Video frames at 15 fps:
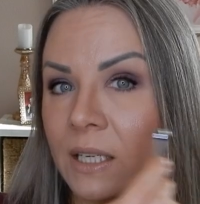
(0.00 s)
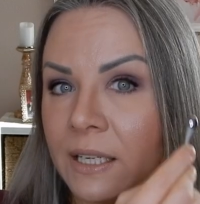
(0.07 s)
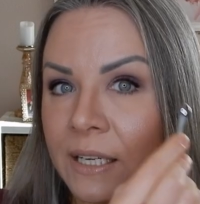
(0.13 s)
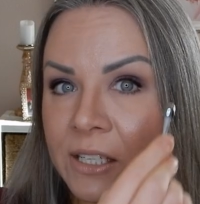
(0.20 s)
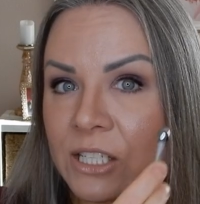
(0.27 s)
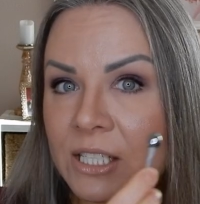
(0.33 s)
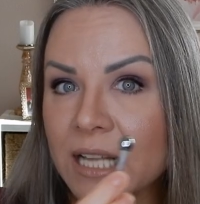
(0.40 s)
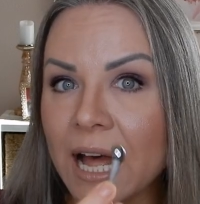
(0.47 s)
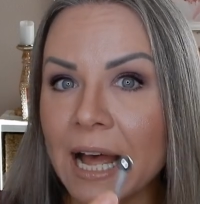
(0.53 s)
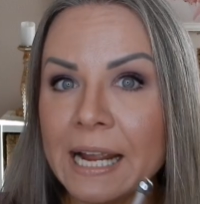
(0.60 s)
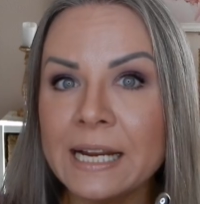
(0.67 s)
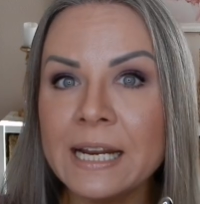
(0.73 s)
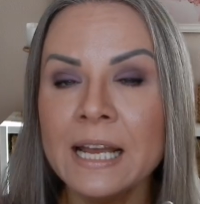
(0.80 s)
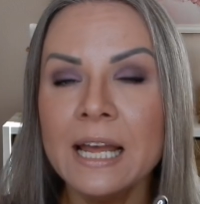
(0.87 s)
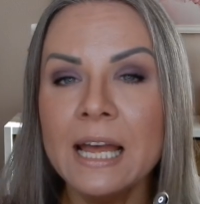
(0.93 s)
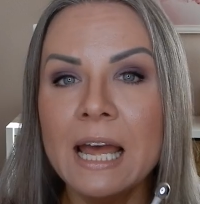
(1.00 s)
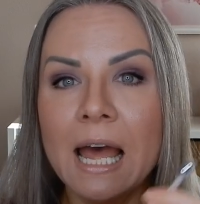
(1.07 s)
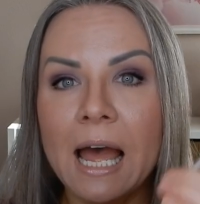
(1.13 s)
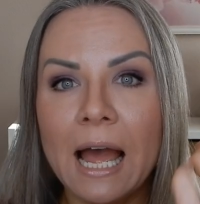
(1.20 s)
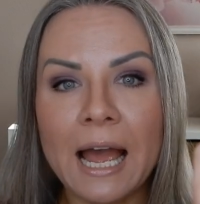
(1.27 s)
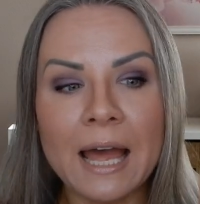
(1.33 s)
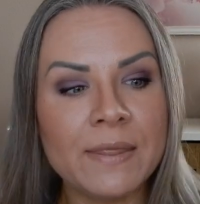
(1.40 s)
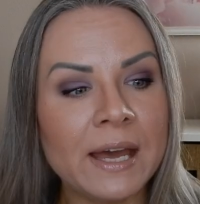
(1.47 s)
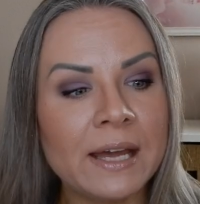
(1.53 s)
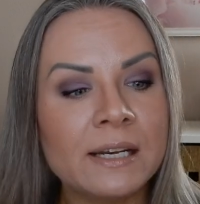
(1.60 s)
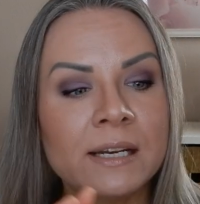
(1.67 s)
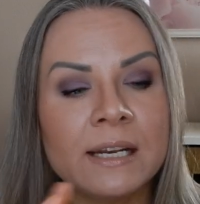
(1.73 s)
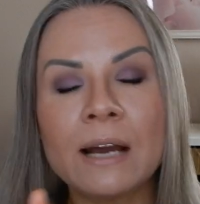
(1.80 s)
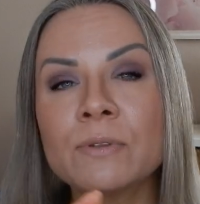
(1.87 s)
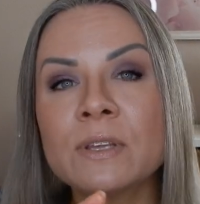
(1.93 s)
each side. And
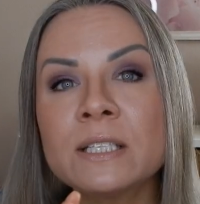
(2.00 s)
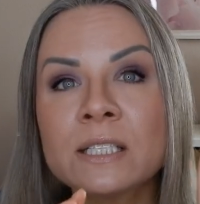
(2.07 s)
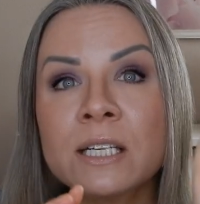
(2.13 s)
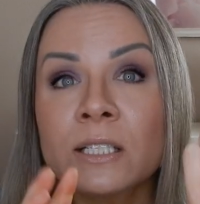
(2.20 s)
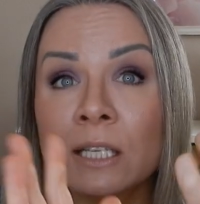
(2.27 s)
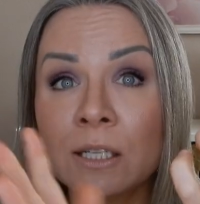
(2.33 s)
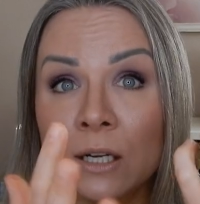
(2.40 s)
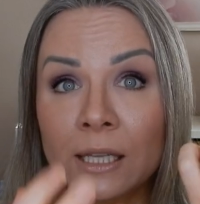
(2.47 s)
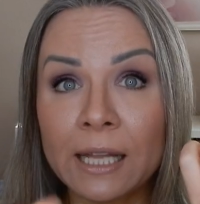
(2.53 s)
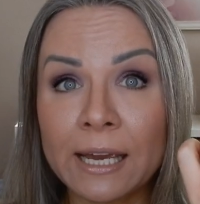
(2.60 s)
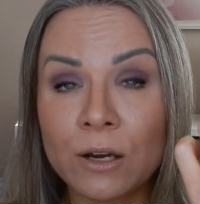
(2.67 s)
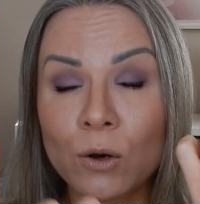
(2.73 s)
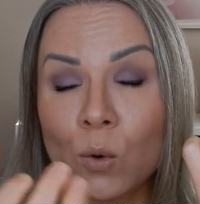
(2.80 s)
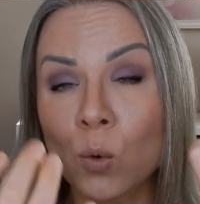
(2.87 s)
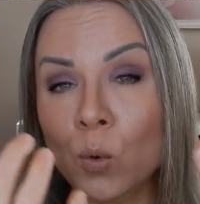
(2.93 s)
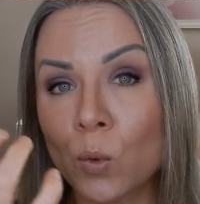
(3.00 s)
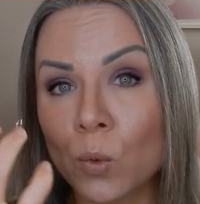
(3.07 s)
then now this doesn't like